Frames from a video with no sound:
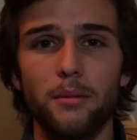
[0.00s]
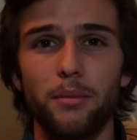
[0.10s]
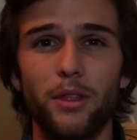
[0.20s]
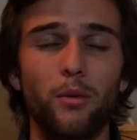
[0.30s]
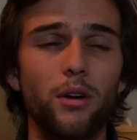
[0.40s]

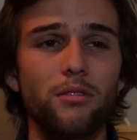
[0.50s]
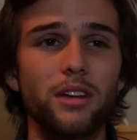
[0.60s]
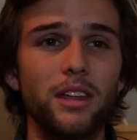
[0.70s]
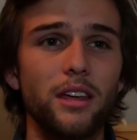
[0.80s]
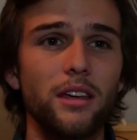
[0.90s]
But there weren't
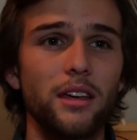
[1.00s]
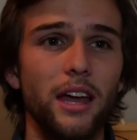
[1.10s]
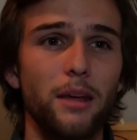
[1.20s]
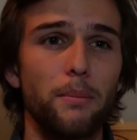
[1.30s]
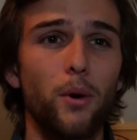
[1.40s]
really
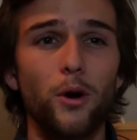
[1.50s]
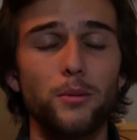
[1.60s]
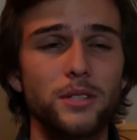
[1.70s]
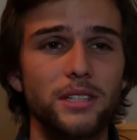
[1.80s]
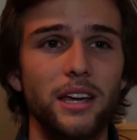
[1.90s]
any portable
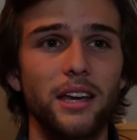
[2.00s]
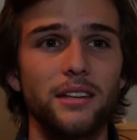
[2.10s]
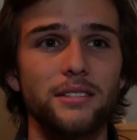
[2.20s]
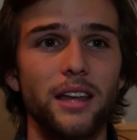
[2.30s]
stands